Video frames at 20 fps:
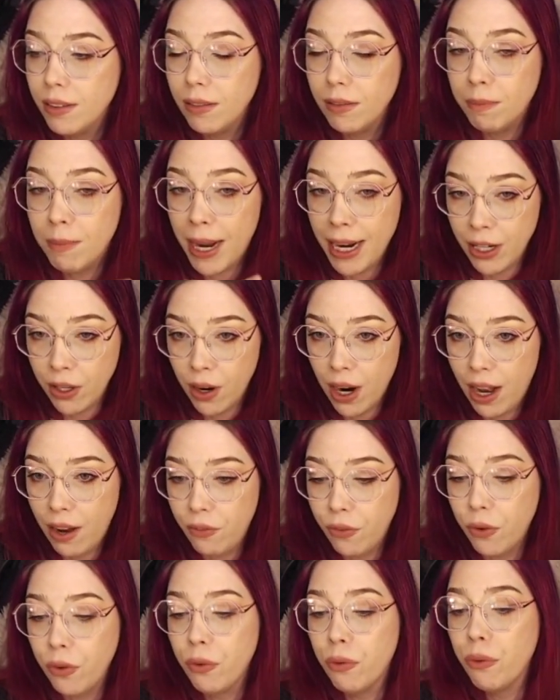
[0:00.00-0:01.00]

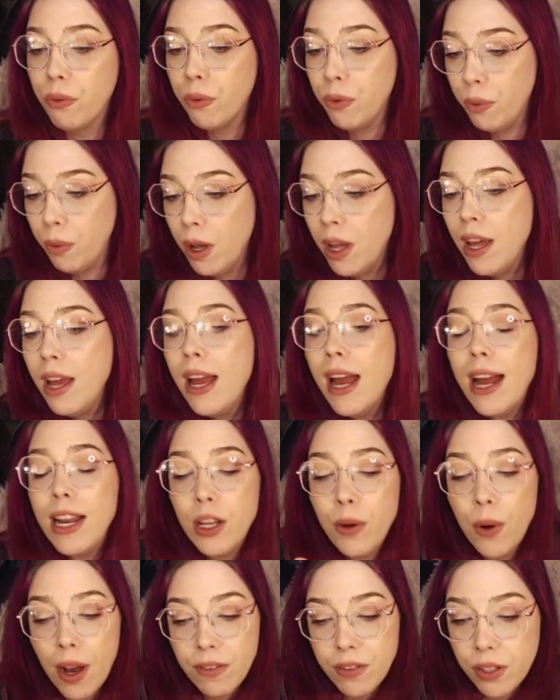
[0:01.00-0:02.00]
Minecraft and you
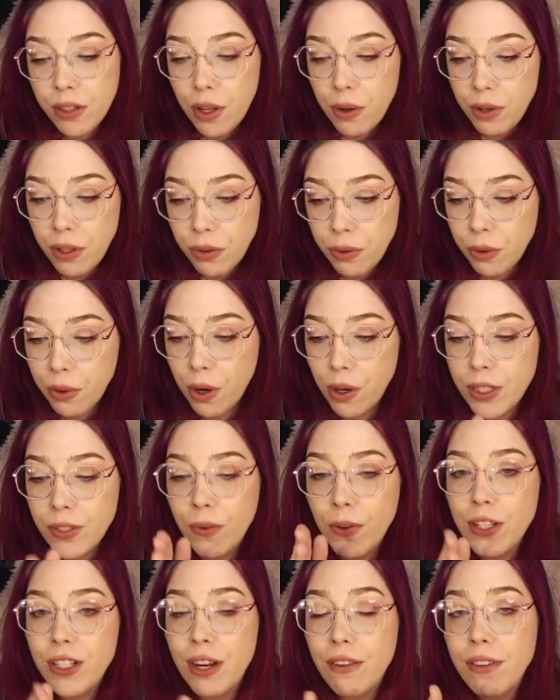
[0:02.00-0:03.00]
have to load it through
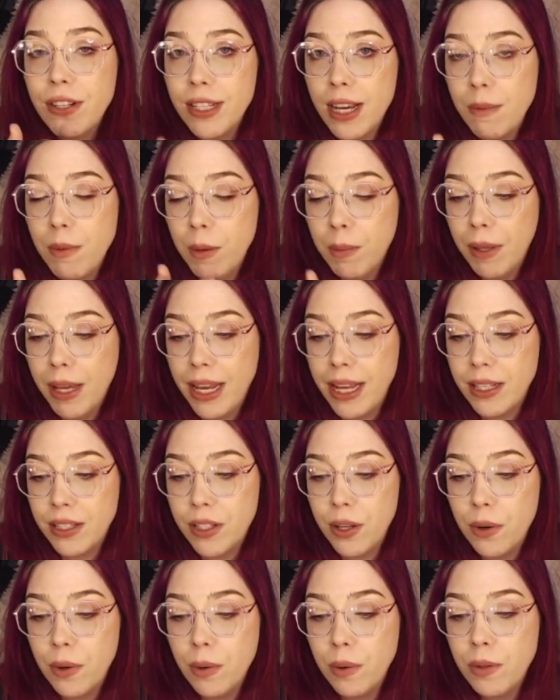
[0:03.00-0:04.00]
CurseForge every time you play it.
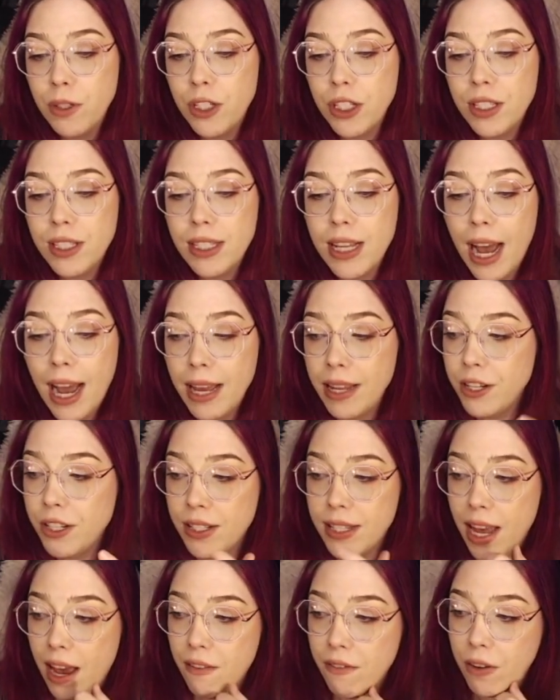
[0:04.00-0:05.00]
So I just
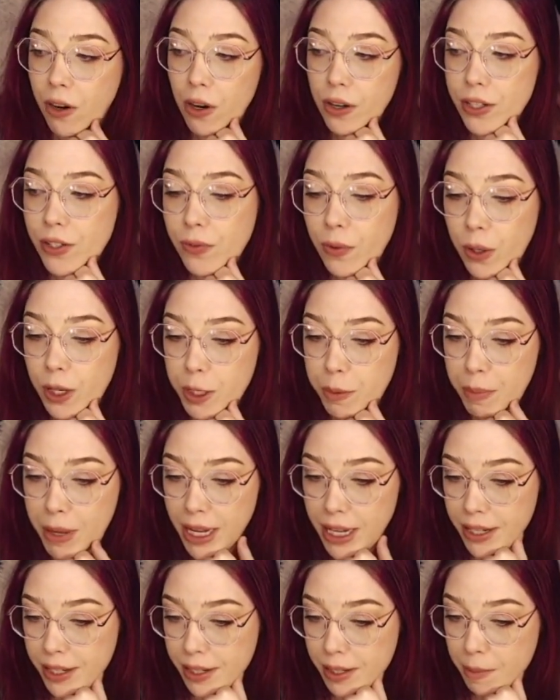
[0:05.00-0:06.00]
have CurseForge
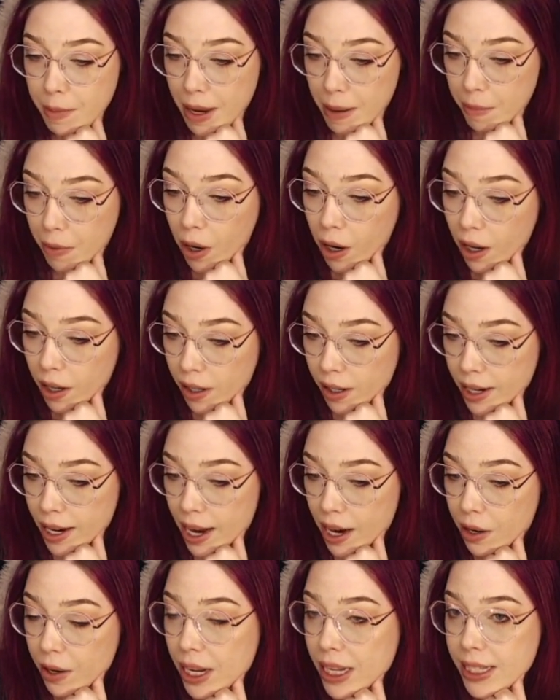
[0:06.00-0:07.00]
pinned to my bar
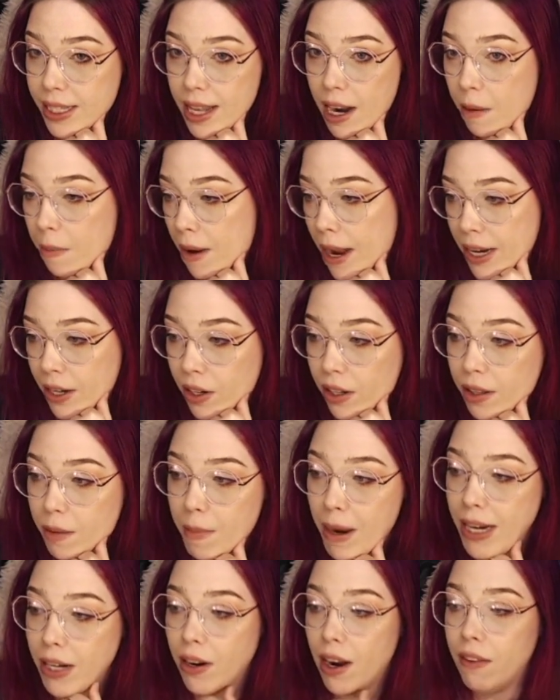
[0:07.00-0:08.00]
now instead of the
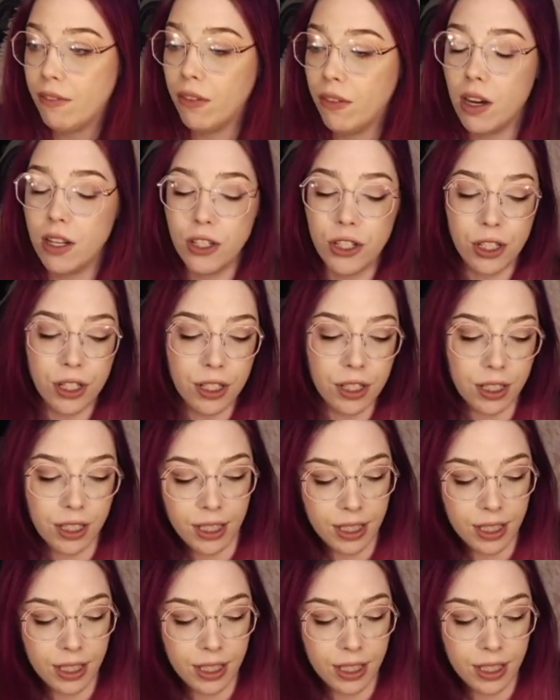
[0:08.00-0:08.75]
Minecraft launcher.